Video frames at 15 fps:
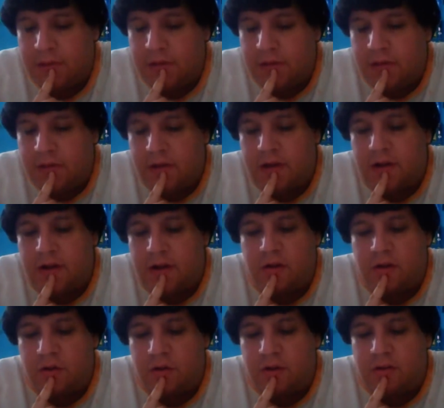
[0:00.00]

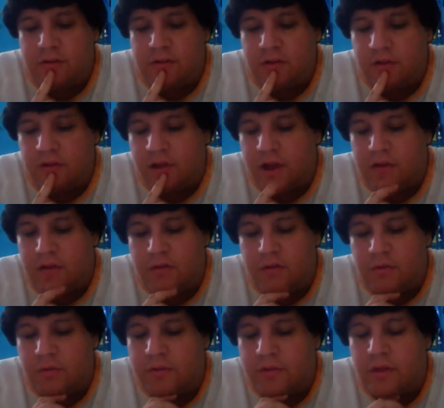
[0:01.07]
Krita, I don't know
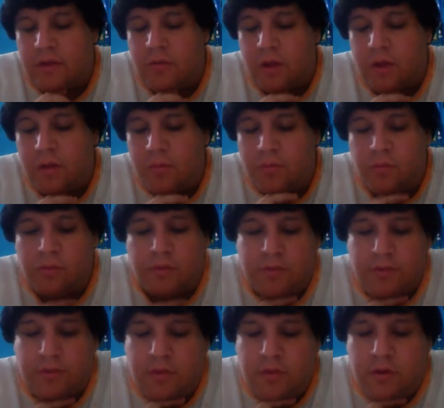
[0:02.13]
what that rhymes
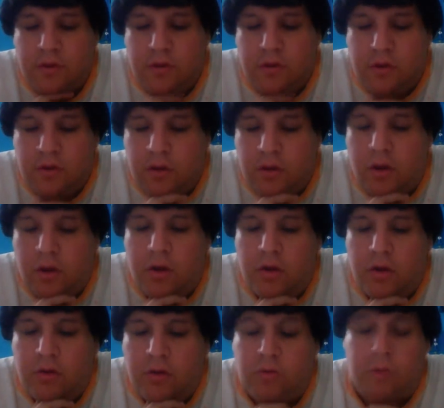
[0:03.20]
with.
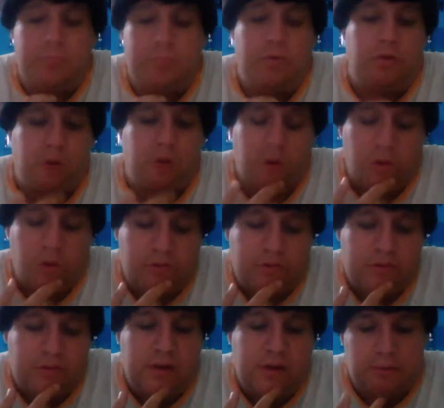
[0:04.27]

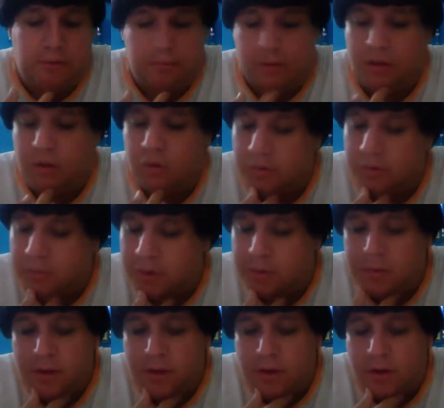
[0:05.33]
Cryptocurrency, like Bitcoin
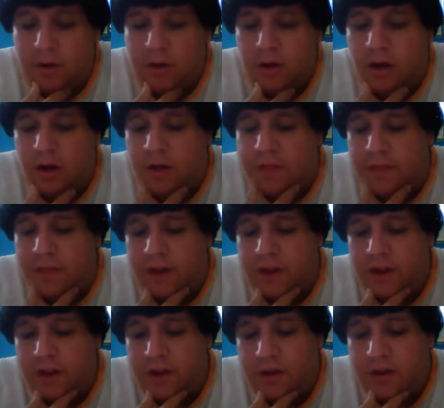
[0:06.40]
maybe,
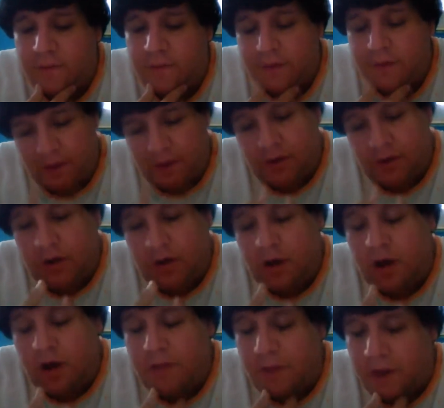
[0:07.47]
authentic, and an
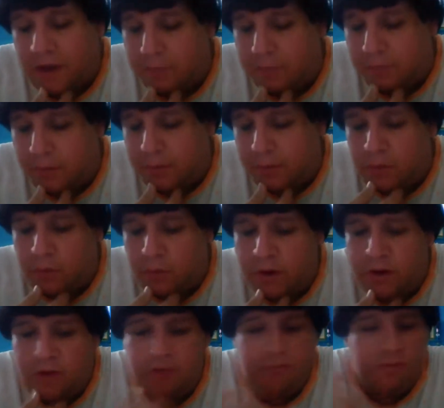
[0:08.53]
authentic
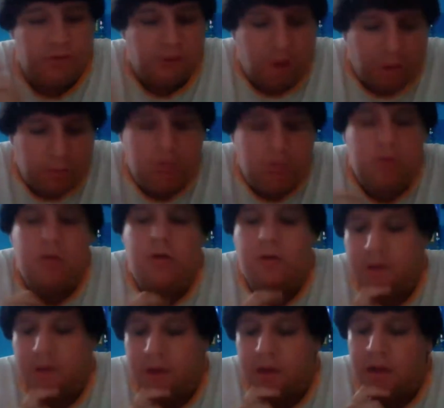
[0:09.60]
Bitcoin is numbered,
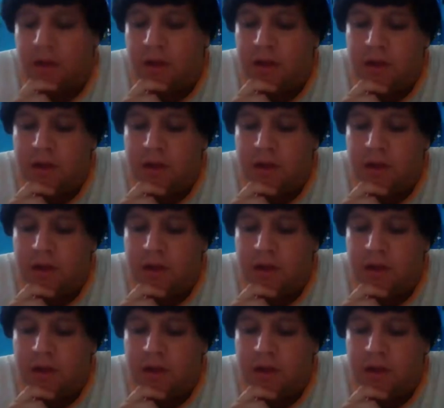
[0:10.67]
okay.